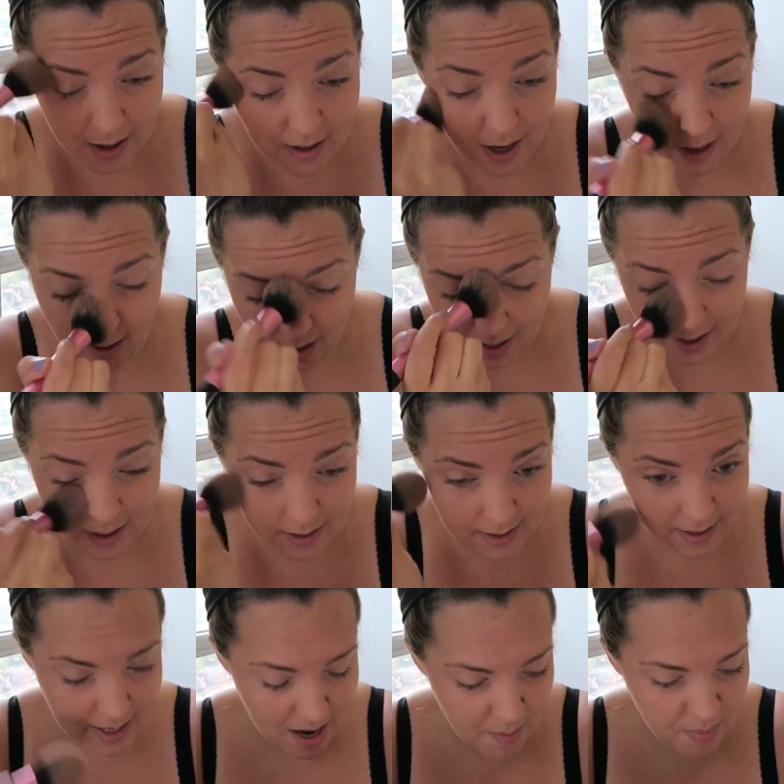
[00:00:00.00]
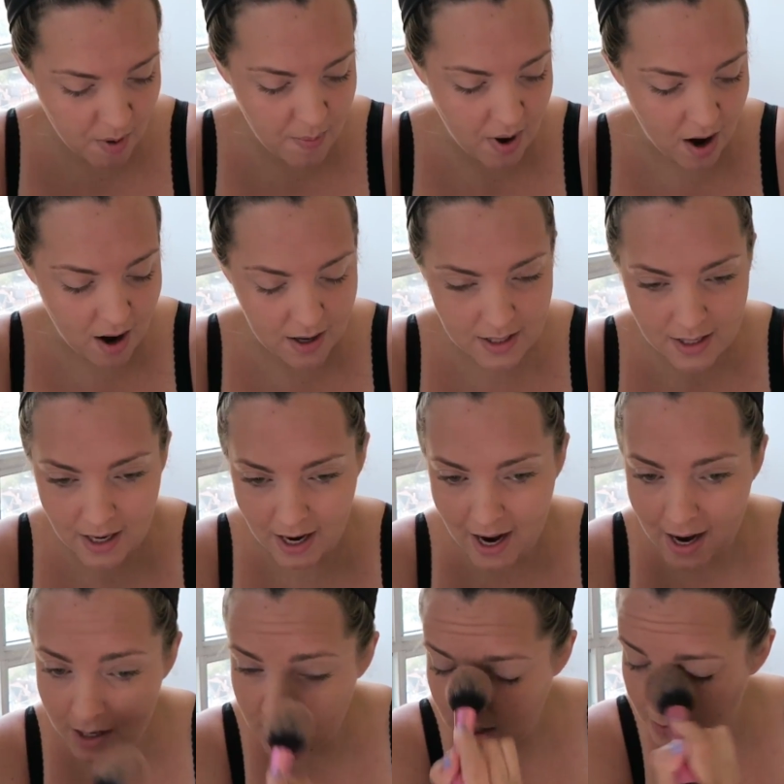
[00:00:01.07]
that I got in a sample box that I
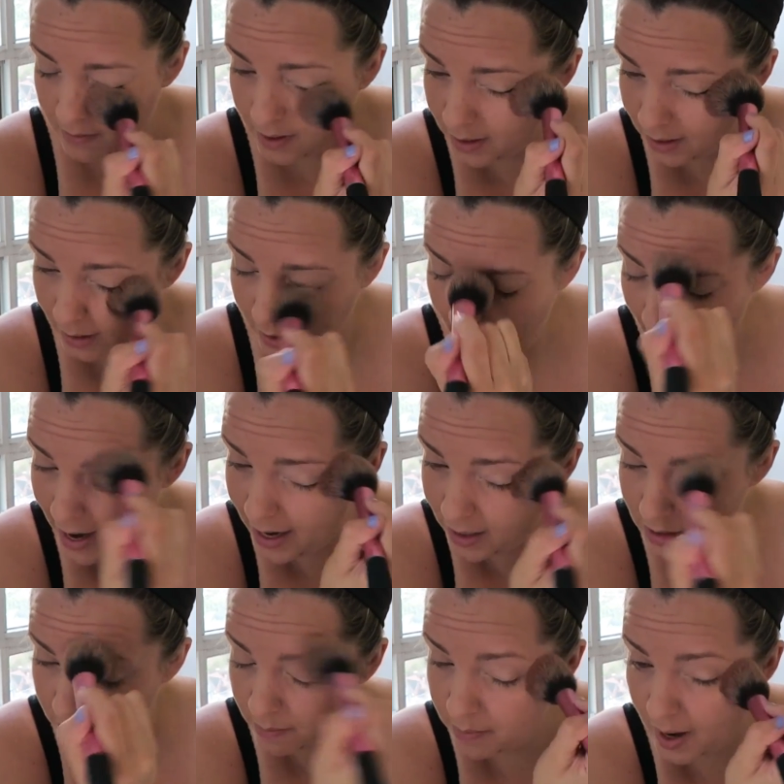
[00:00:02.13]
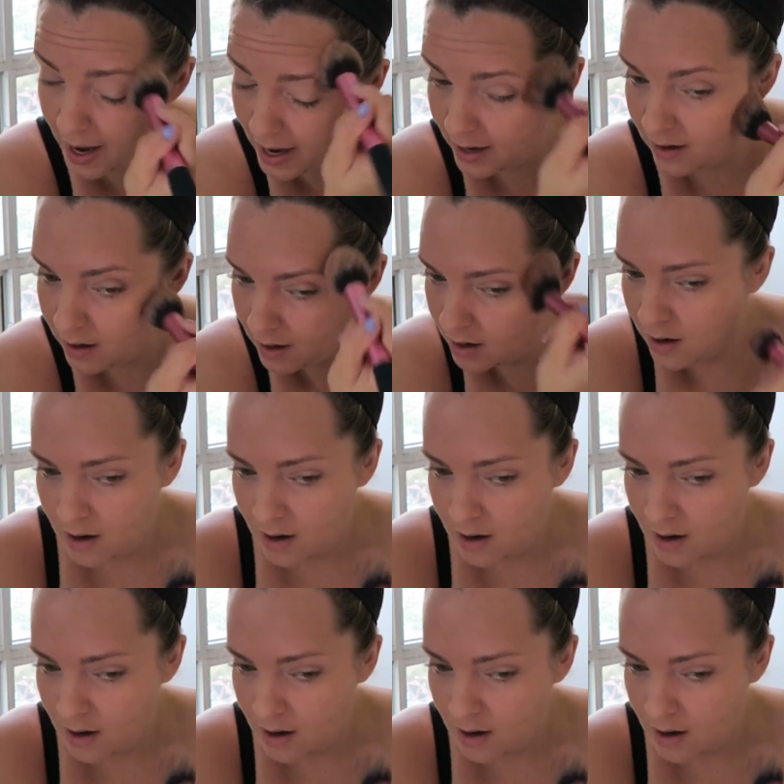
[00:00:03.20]
actually really liked, but